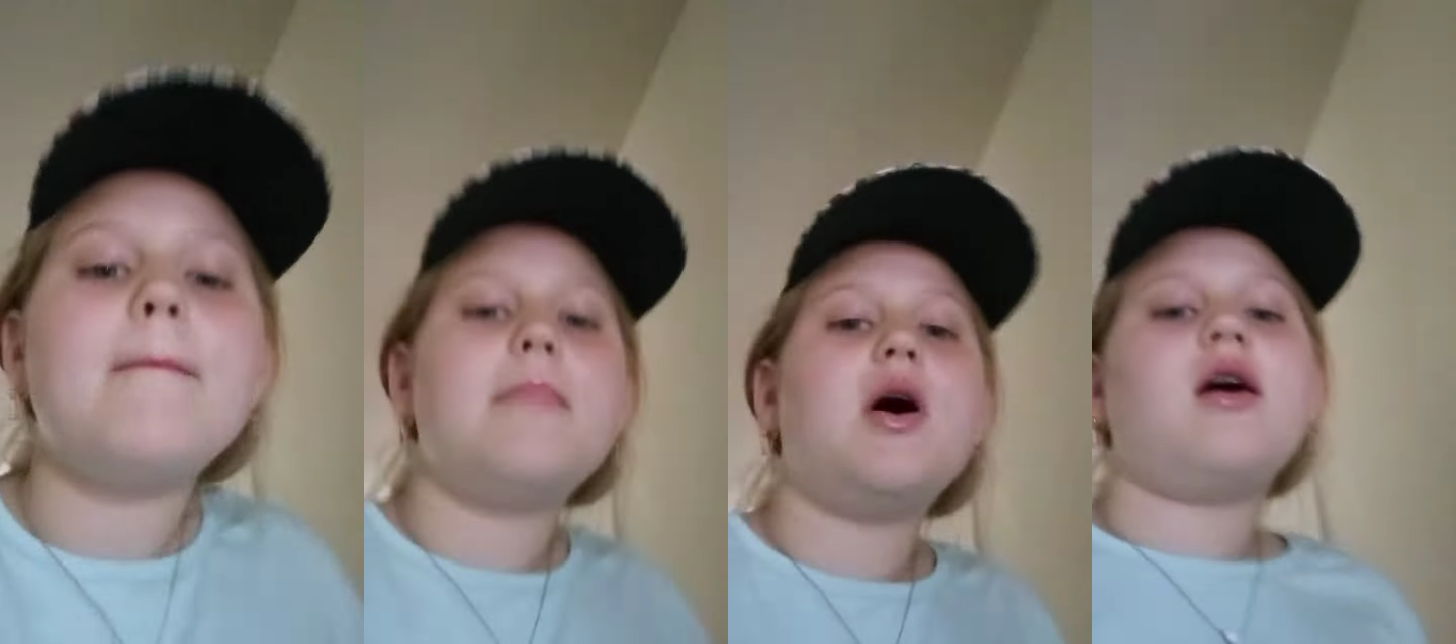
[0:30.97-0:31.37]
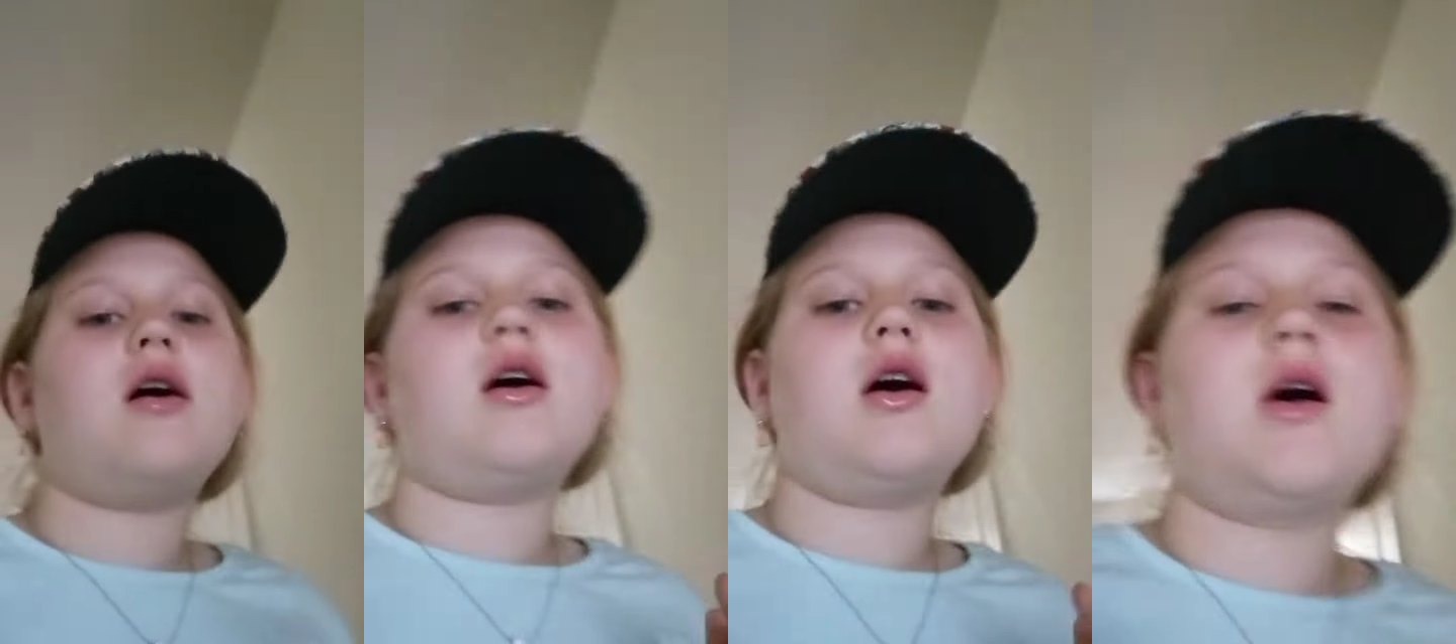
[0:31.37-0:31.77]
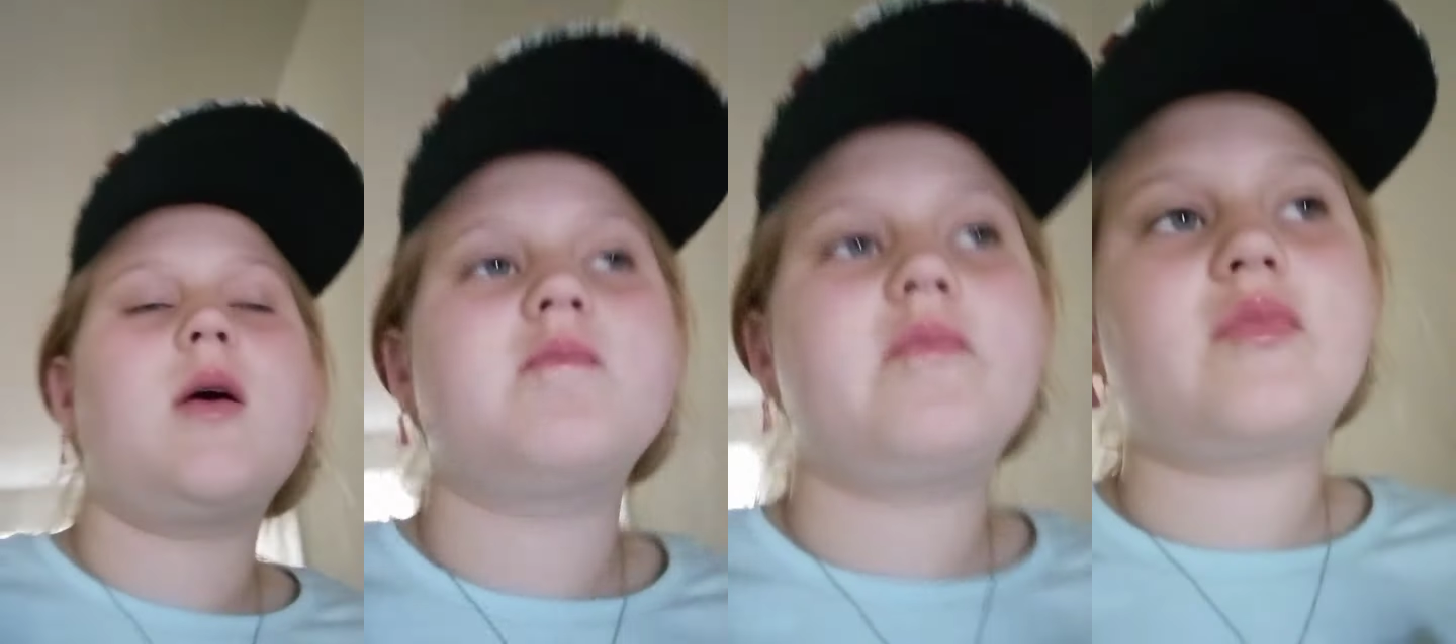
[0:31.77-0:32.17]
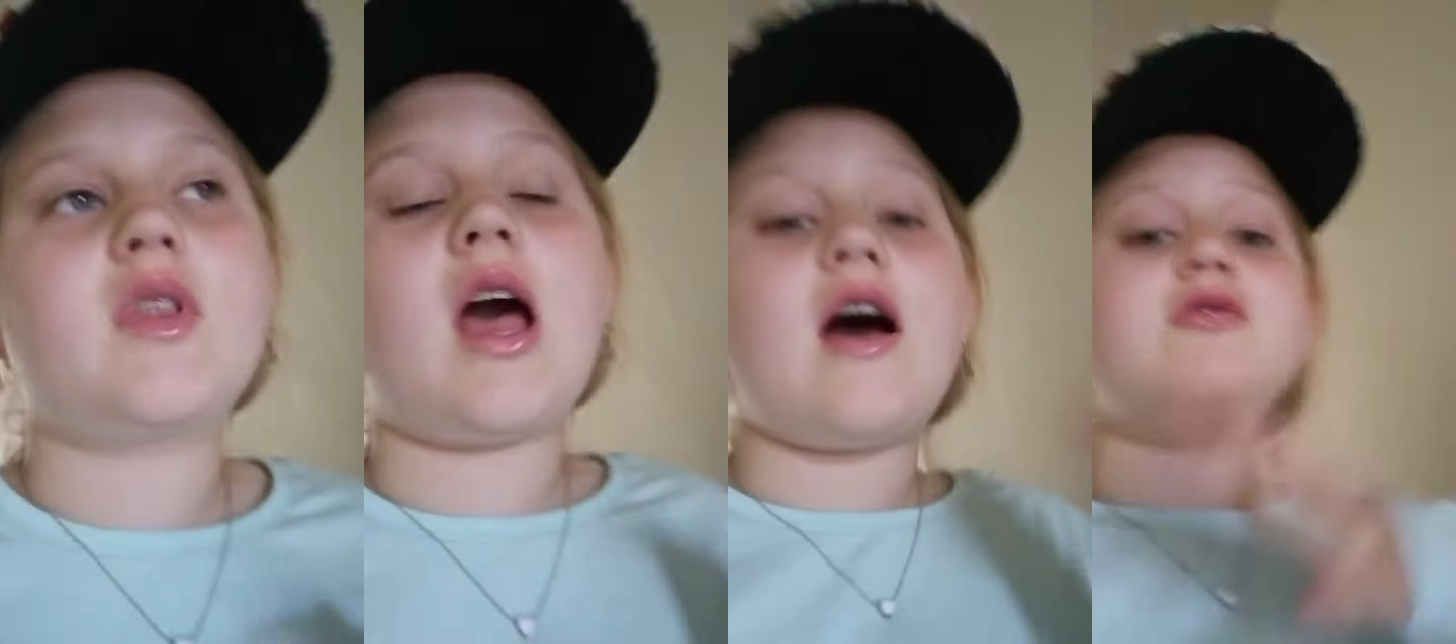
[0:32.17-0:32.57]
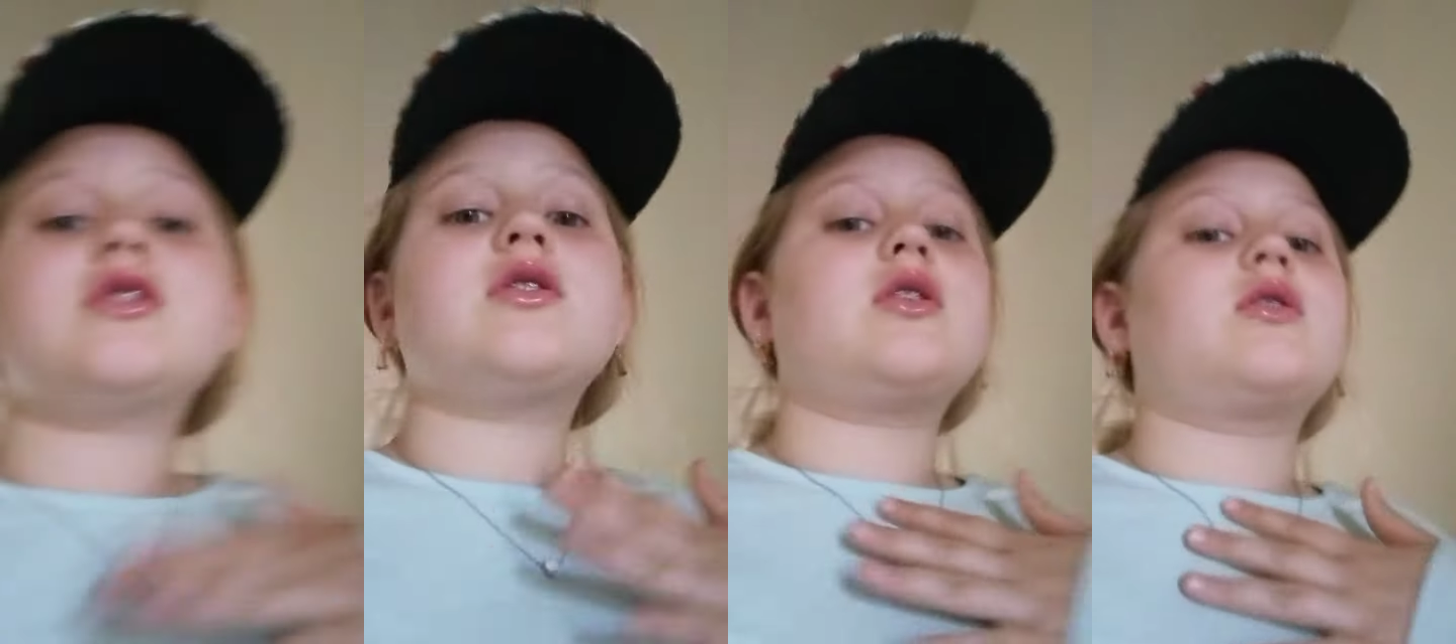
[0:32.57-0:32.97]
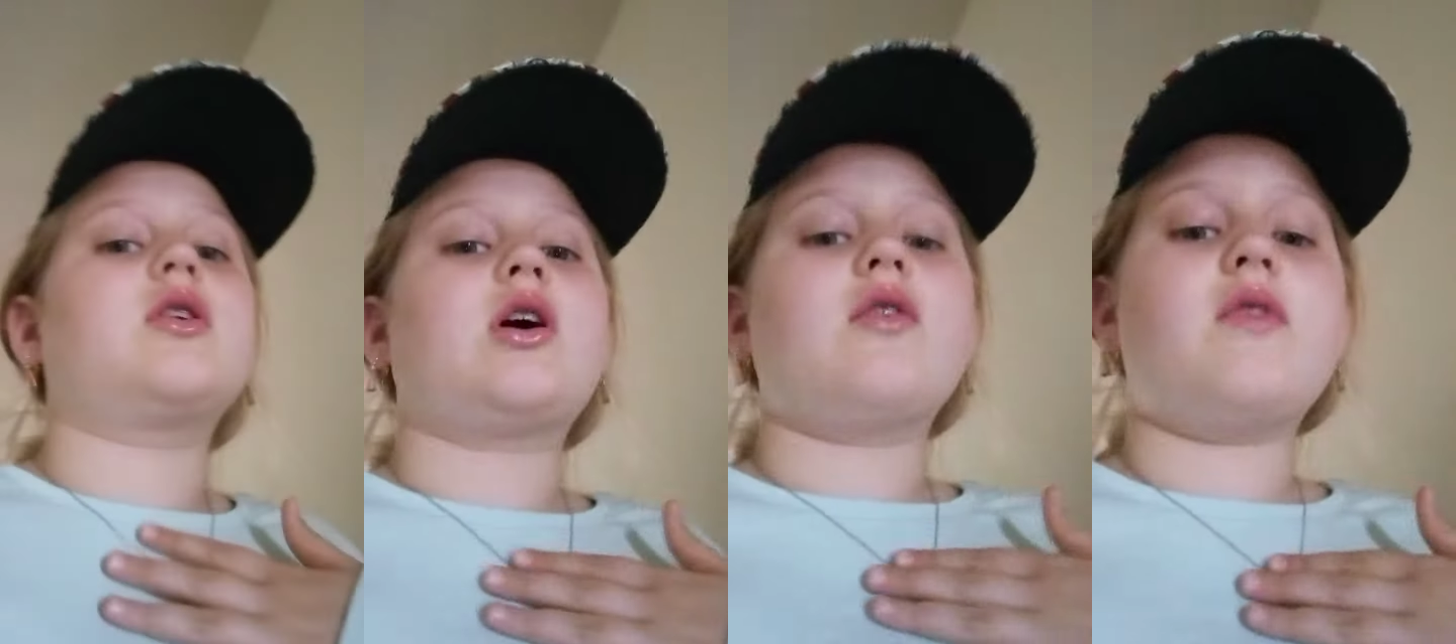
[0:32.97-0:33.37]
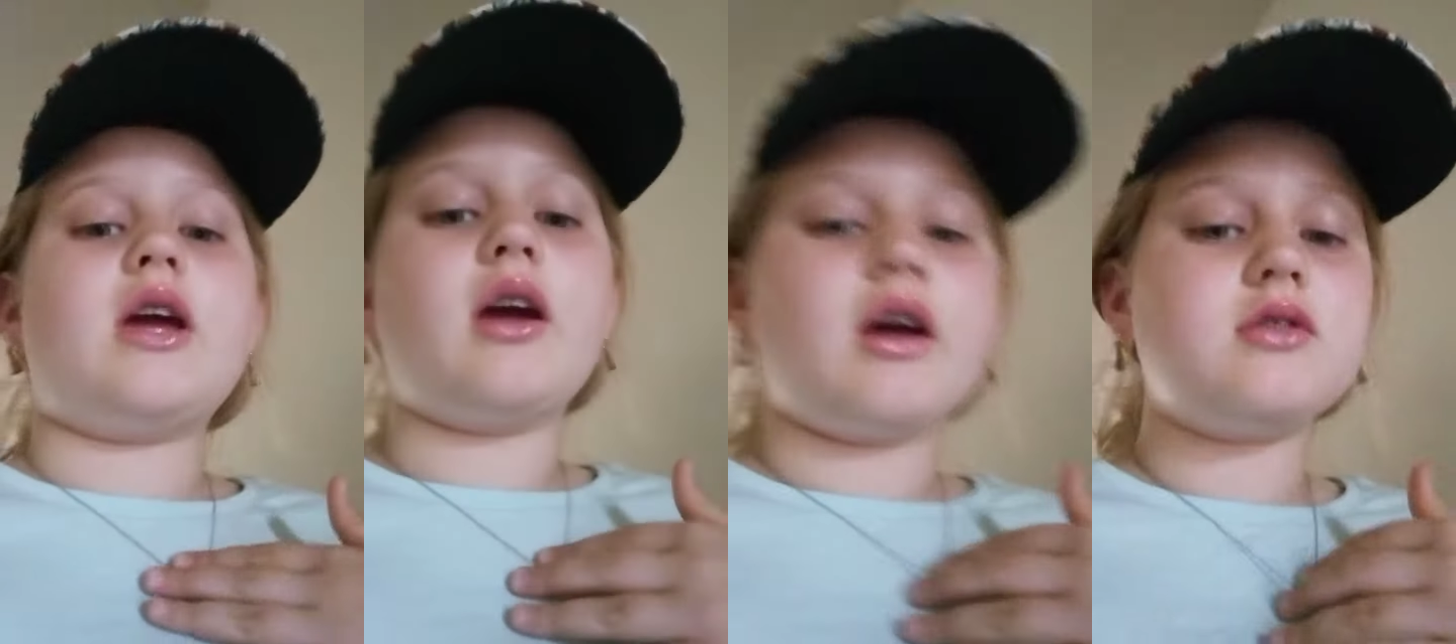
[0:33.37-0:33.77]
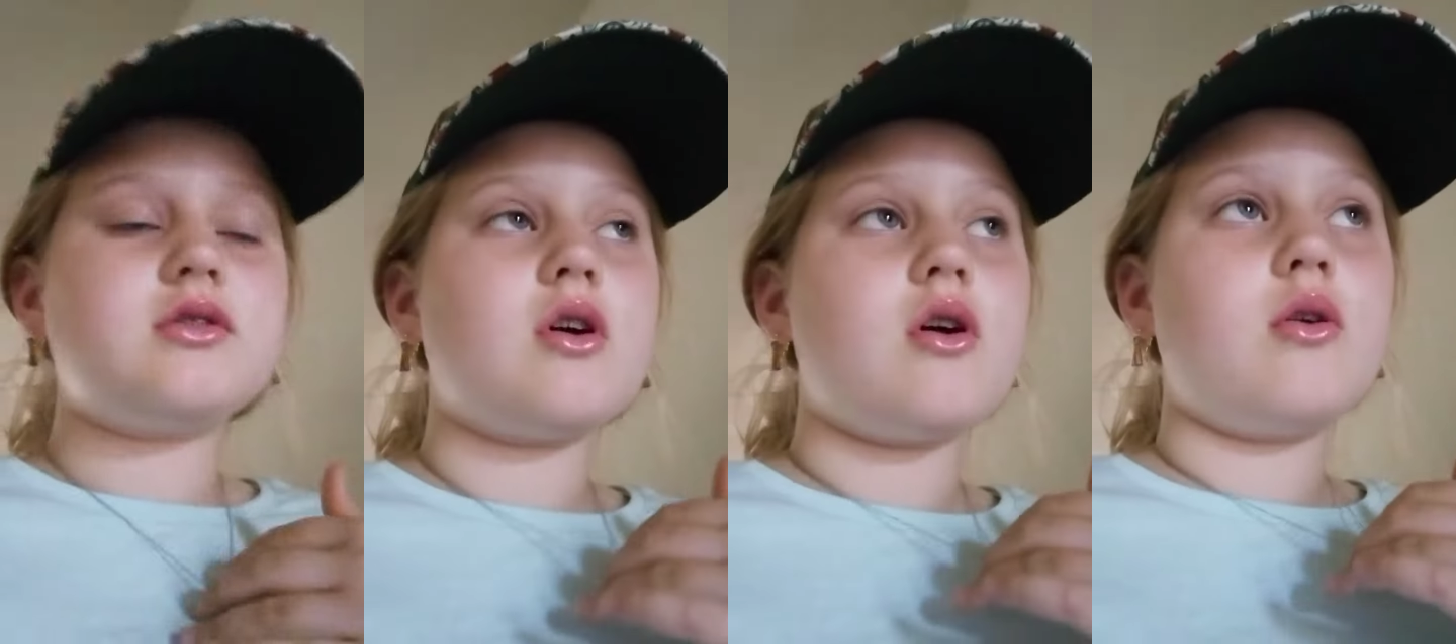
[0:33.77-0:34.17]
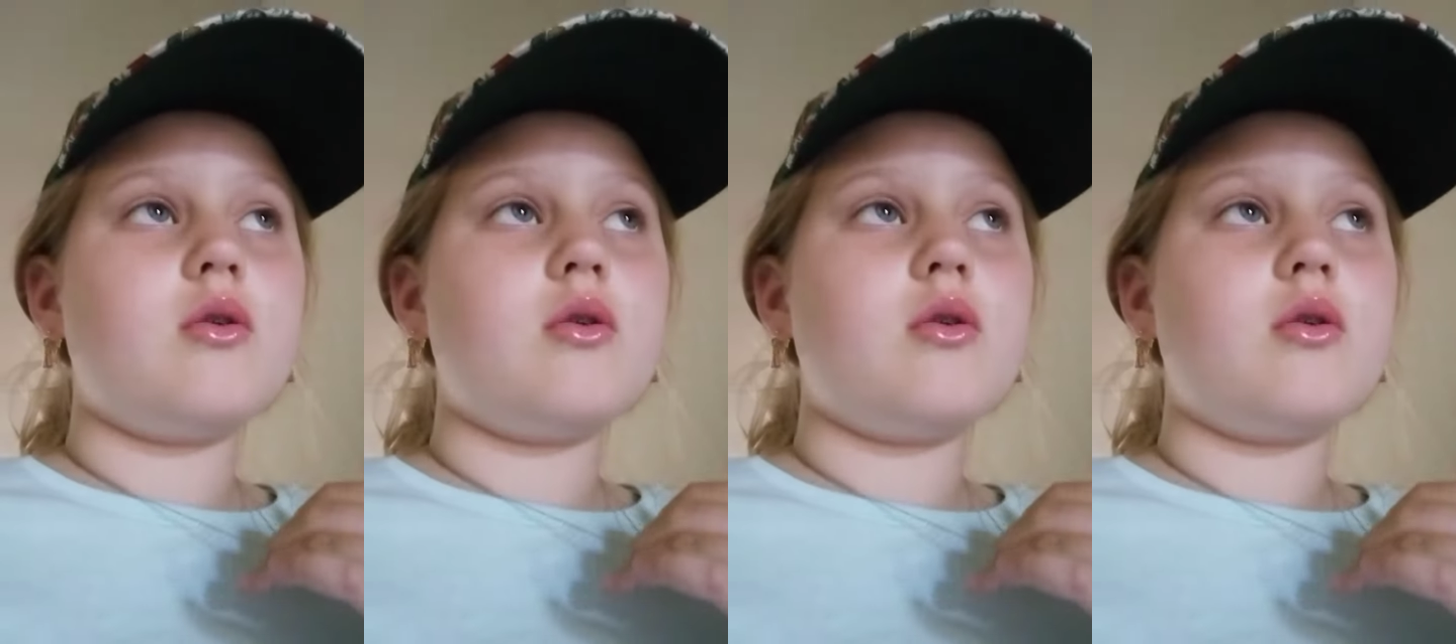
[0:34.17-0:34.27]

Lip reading: But after they're gonna go to Vegas, so,